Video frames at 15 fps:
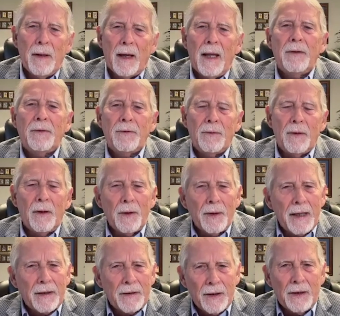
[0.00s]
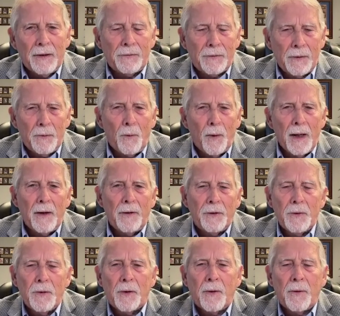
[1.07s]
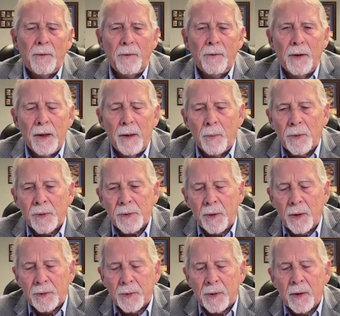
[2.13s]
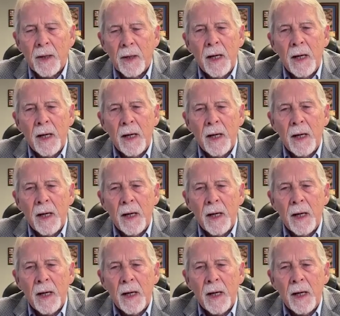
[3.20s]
let's look at this and run it through the number cruncher.